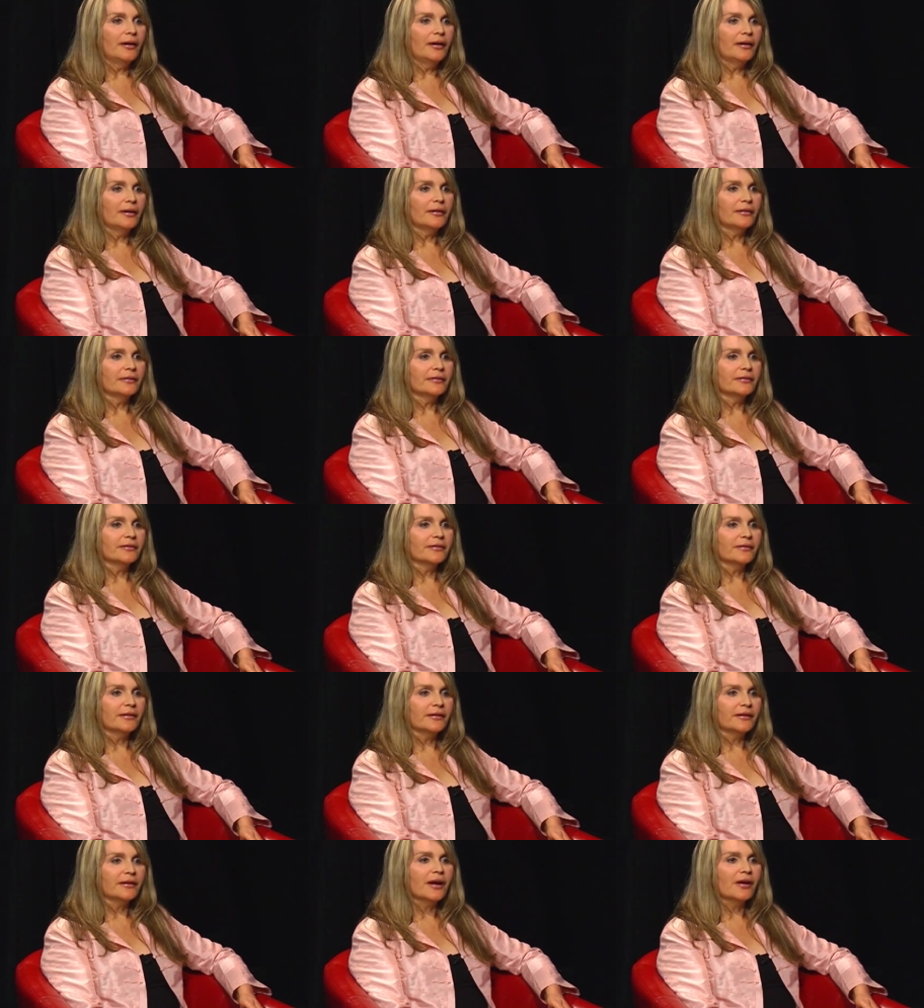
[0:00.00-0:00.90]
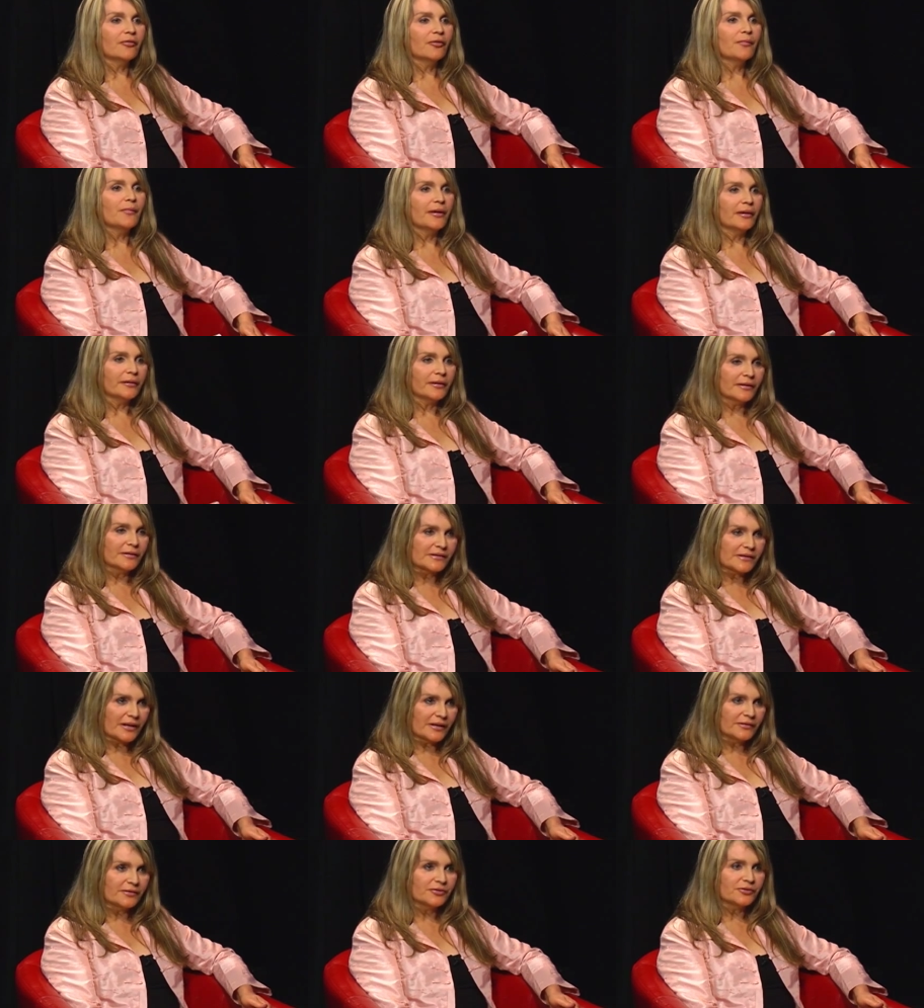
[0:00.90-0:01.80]
and the government has
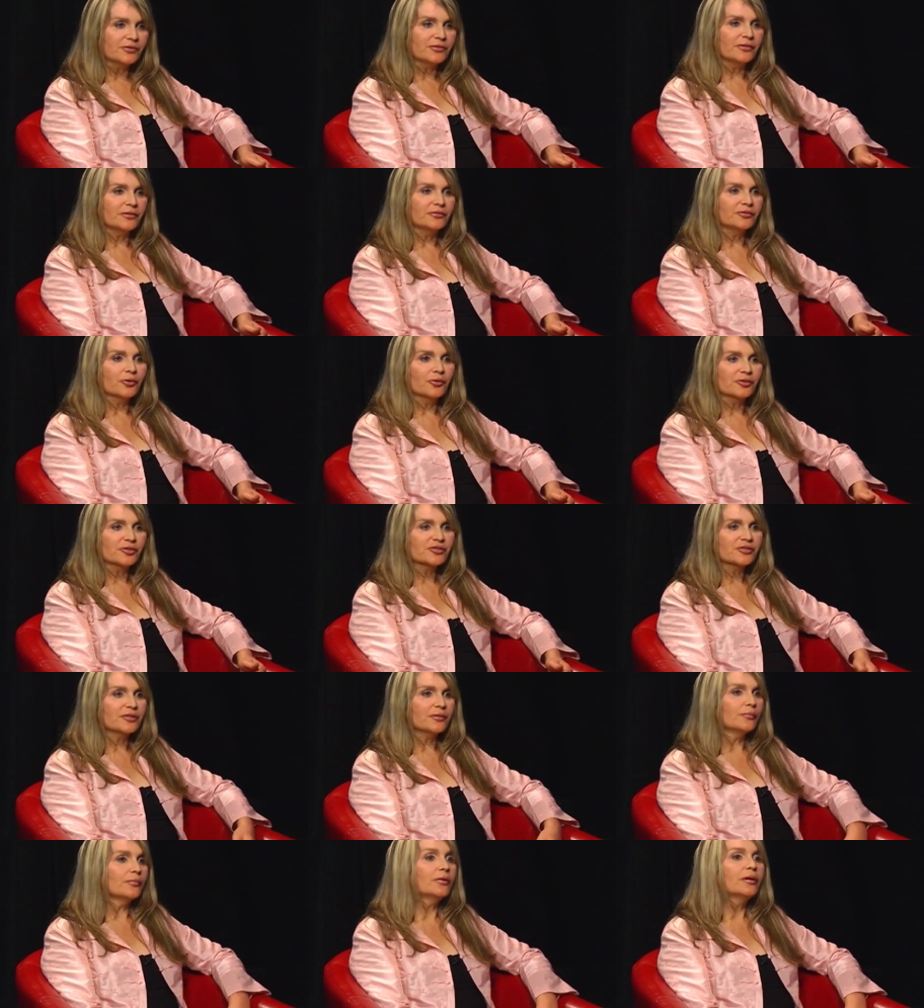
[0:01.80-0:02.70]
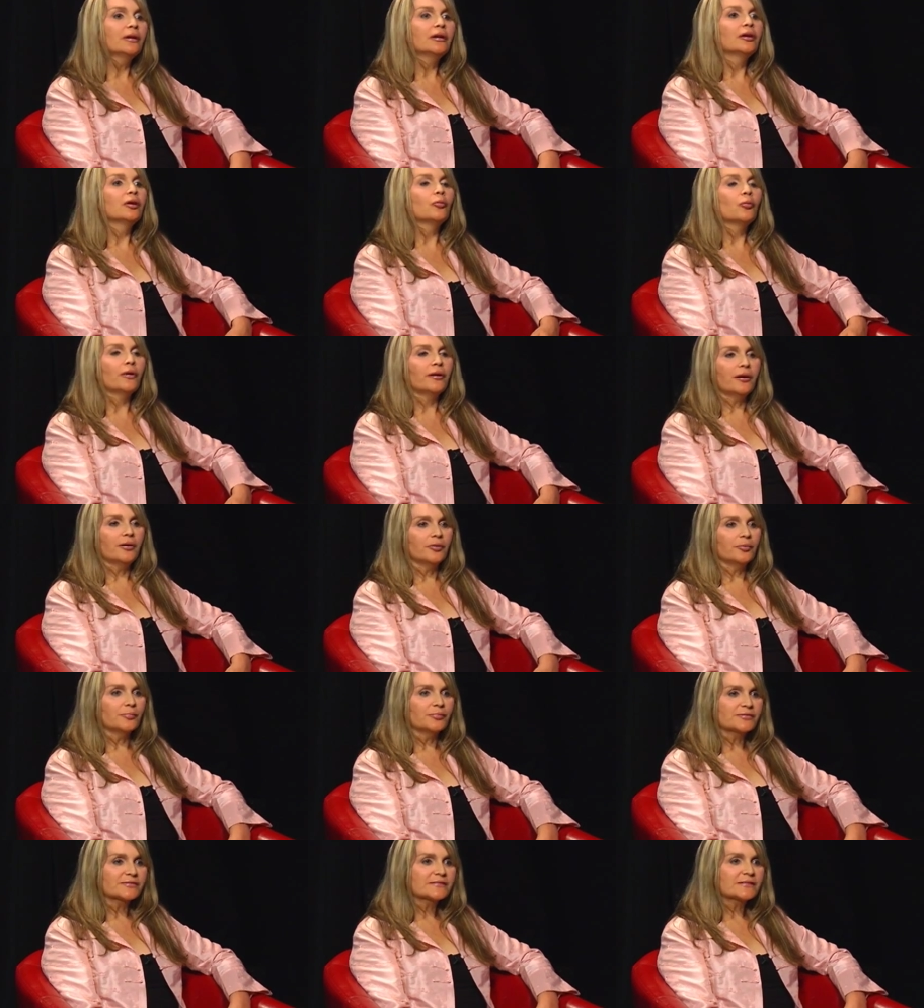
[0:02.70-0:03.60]
had endorsed them
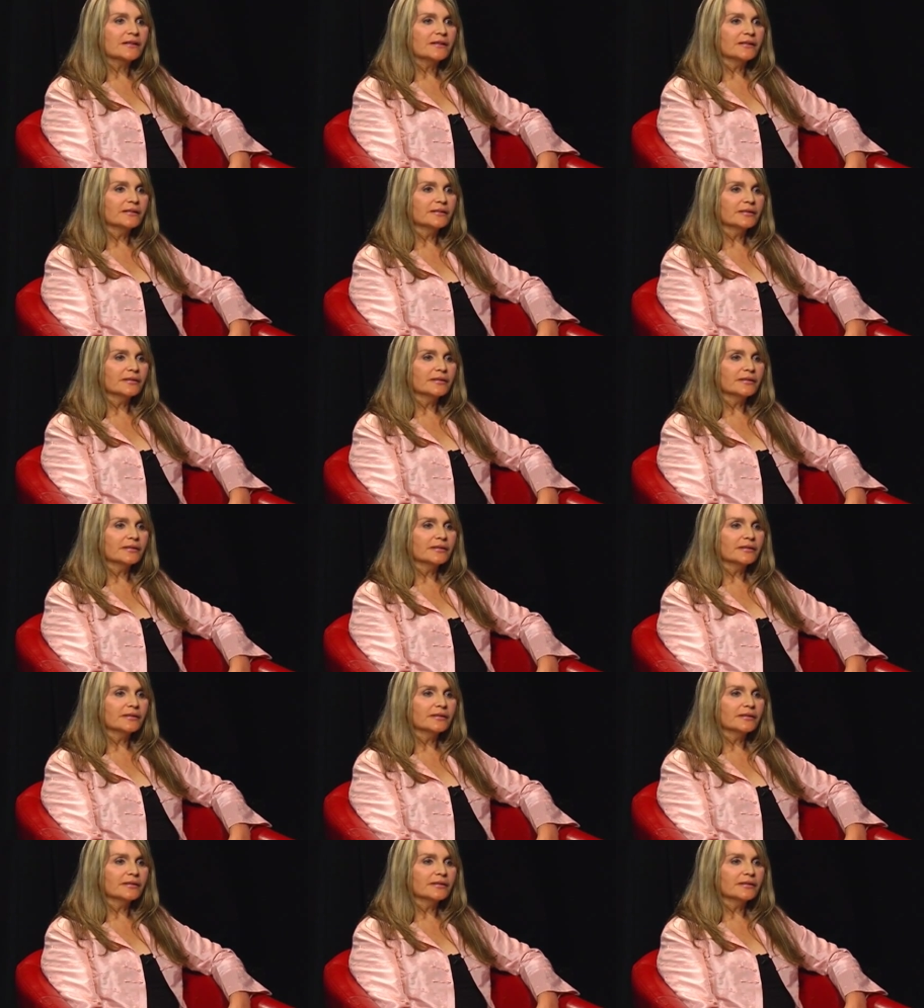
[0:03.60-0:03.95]
100%